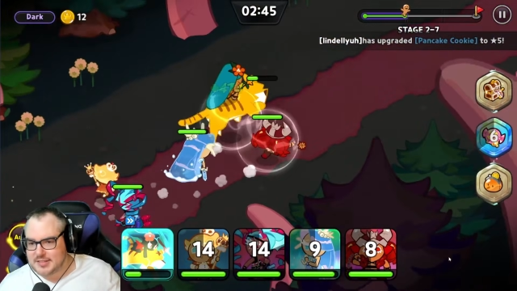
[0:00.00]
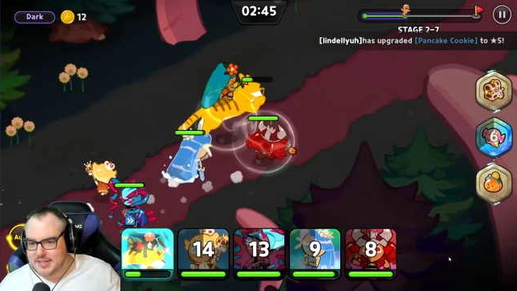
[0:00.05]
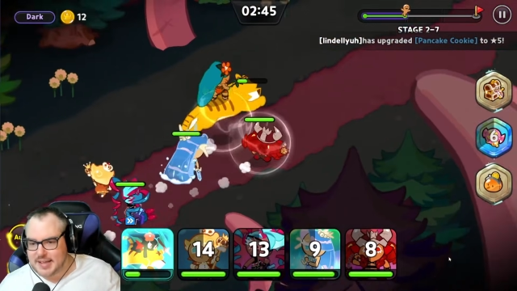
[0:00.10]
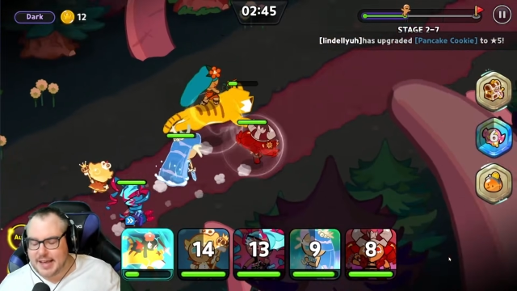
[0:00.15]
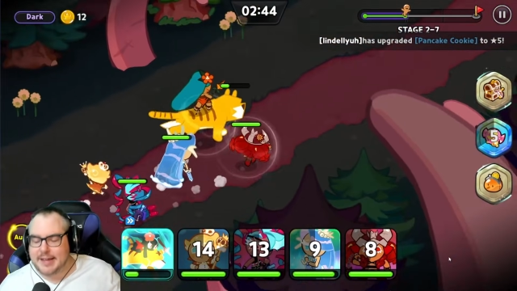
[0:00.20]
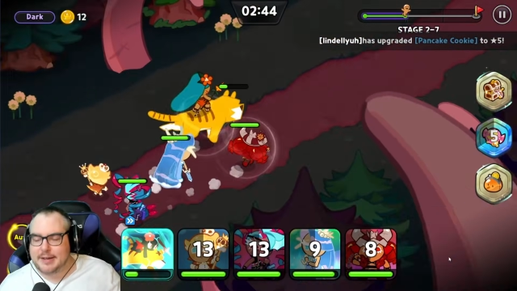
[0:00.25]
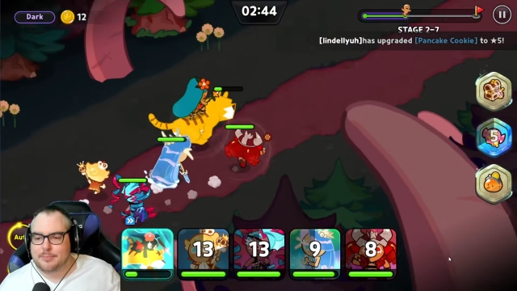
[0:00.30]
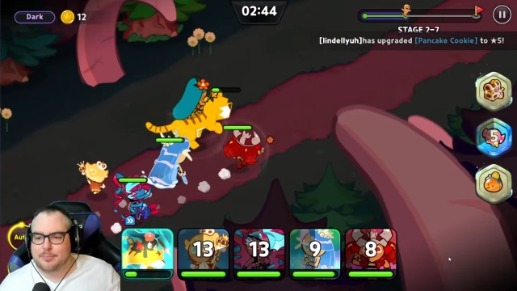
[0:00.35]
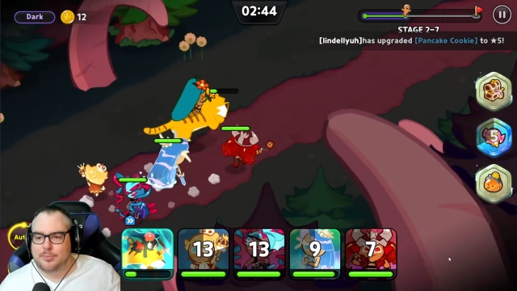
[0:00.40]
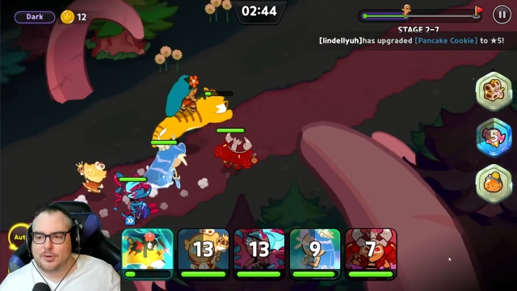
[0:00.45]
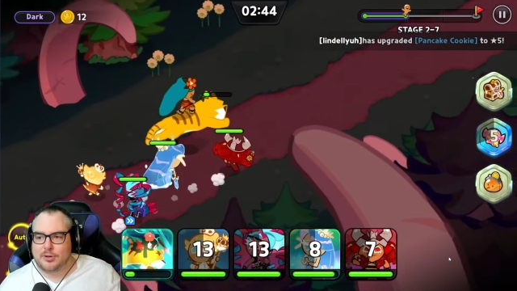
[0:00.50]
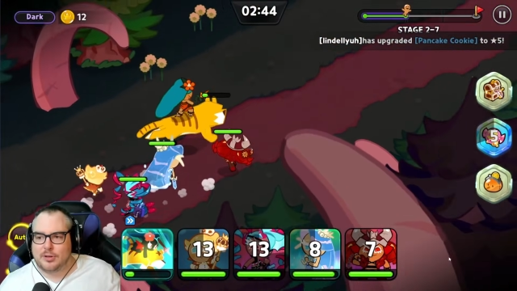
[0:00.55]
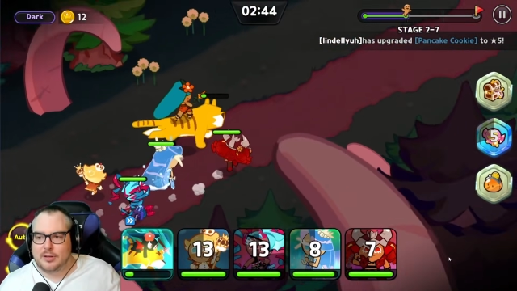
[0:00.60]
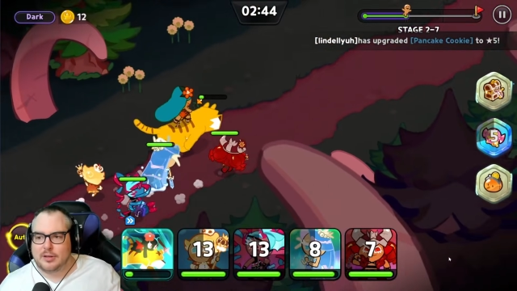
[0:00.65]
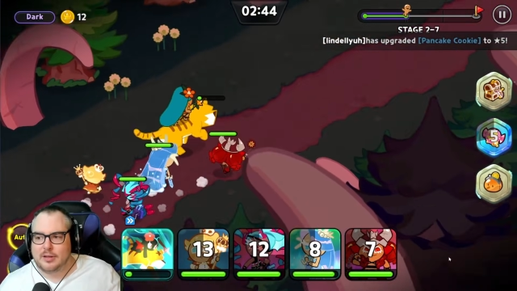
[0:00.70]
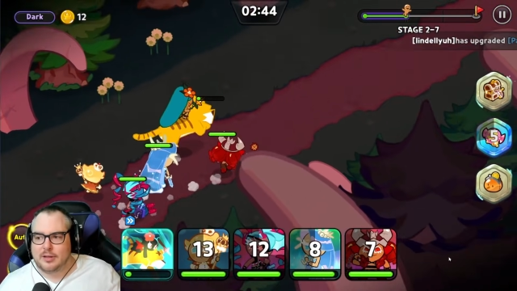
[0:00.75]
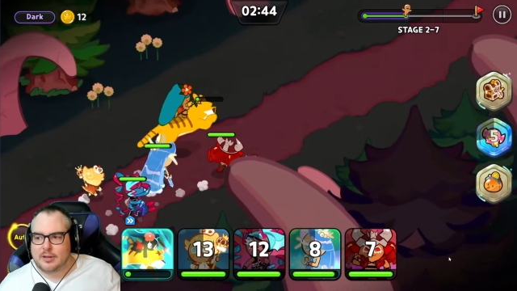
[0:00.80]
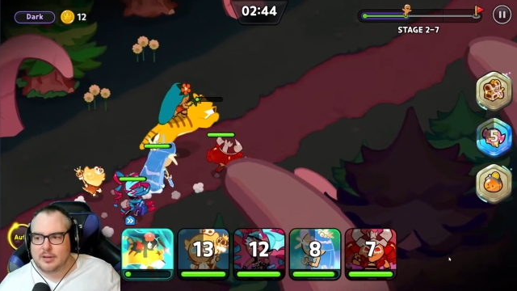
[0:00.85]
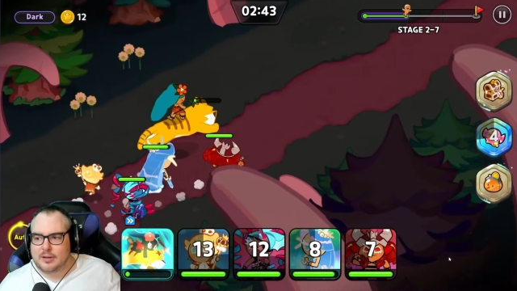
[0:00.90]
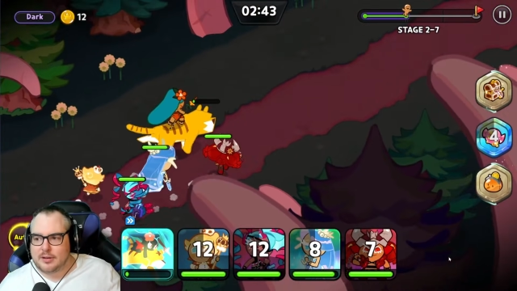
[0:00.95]
10 pull
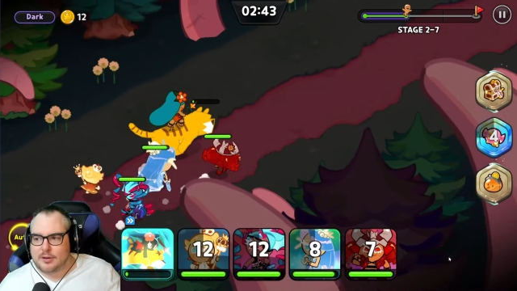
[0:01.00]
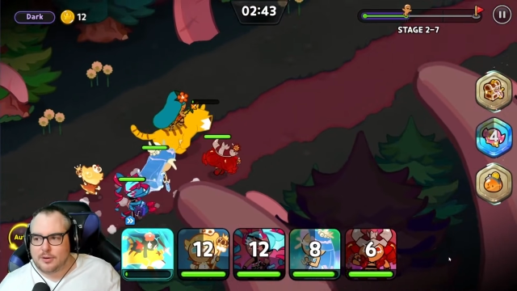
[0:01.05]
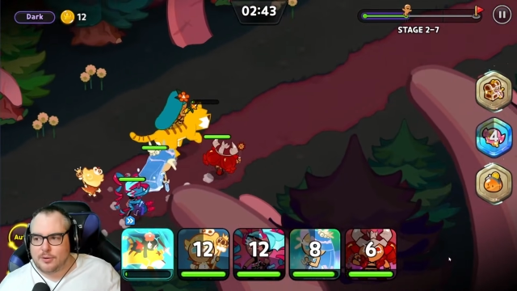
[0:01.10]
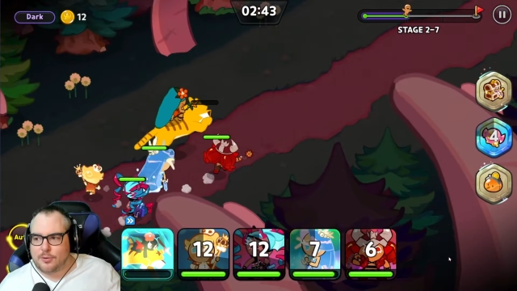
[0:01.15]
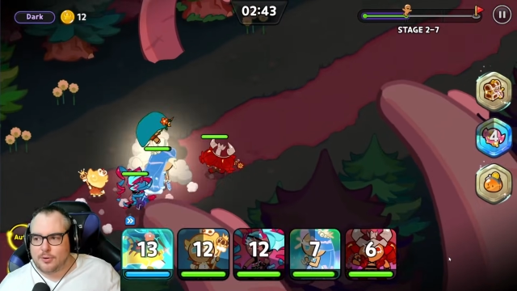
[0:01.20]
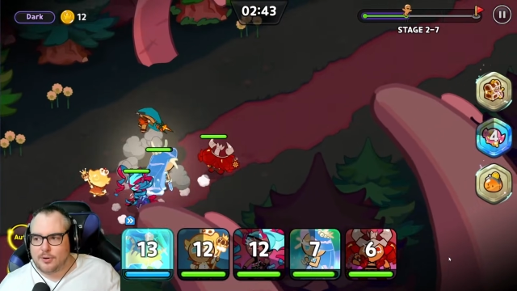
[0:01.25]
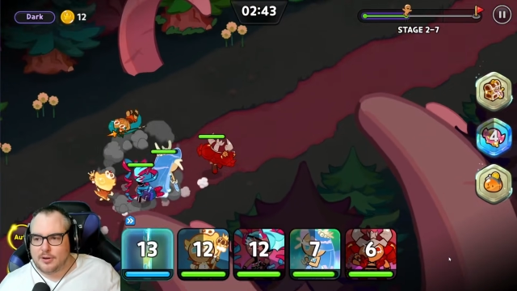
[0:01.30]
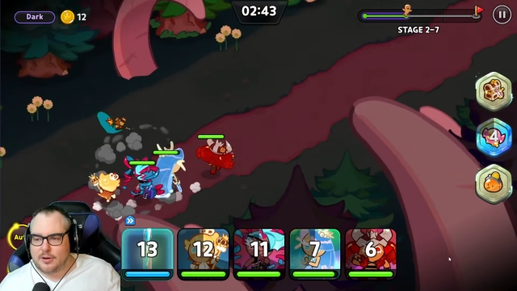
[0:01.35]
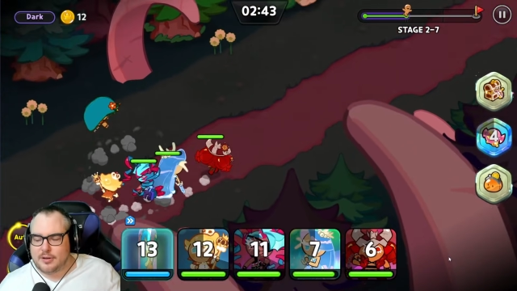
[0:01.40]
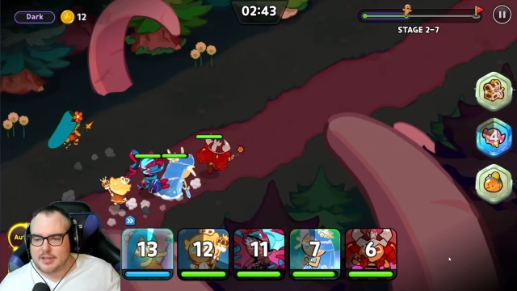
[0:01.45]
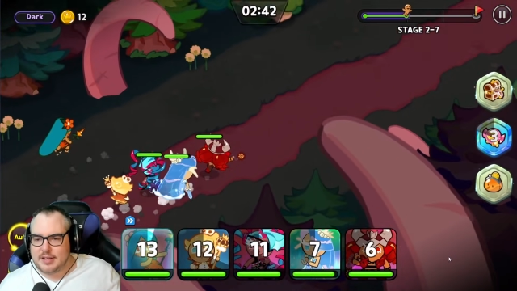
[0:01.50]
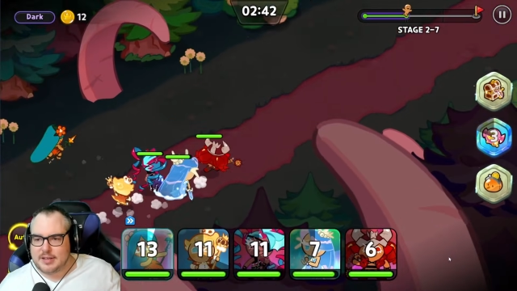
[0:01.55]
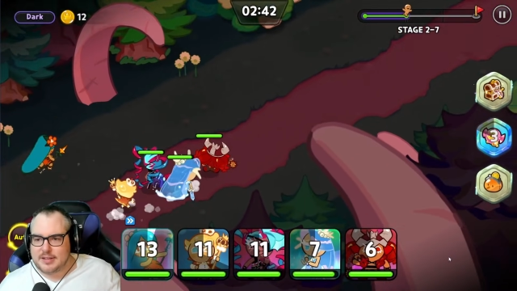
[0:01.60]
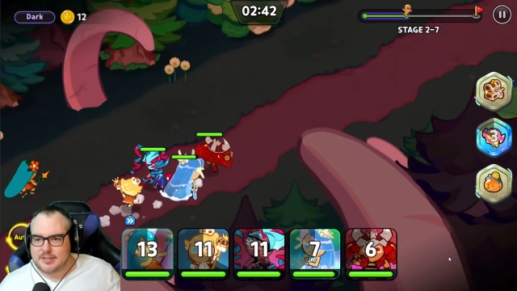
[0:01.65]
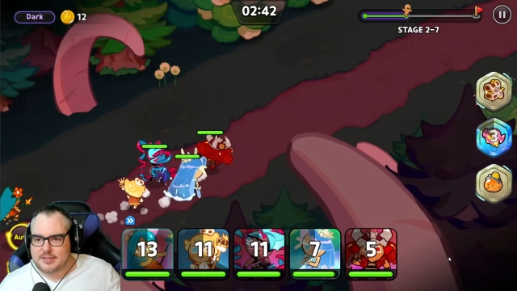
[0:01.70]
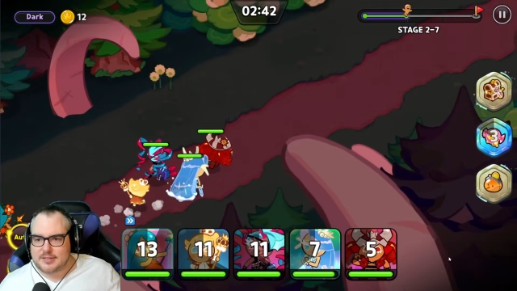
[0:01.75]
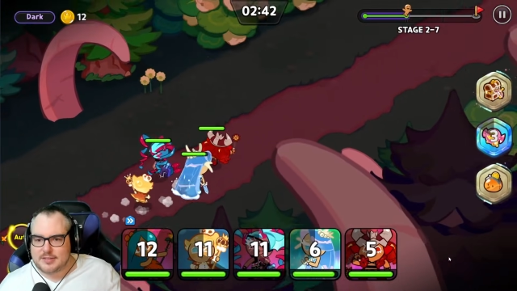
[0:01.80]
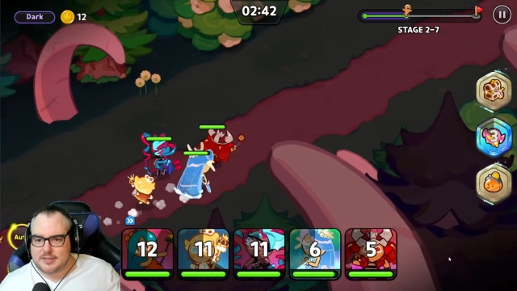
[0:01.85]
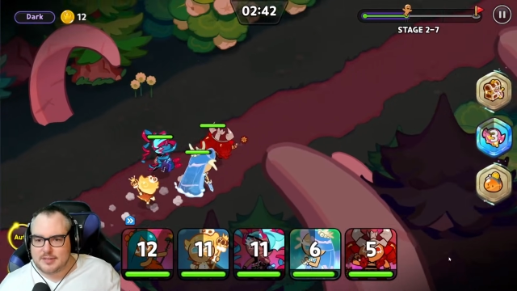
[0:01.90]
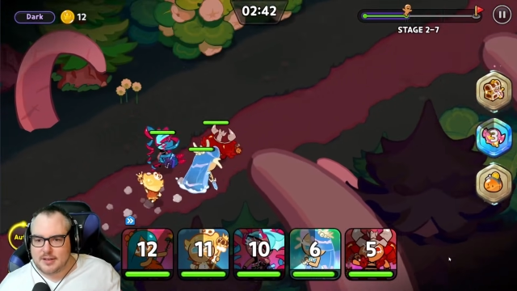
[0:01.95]
or
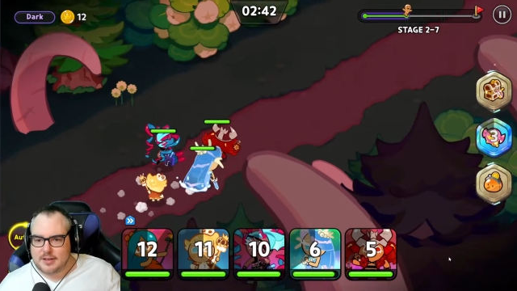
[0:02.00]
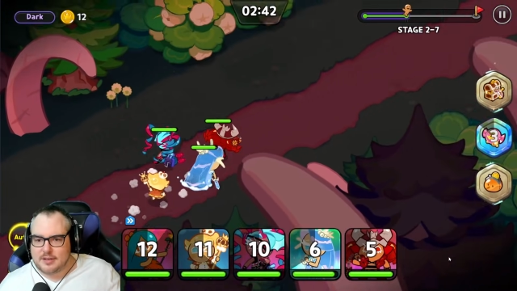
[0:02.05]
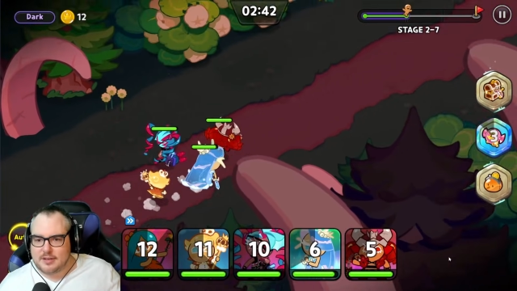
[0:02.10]
these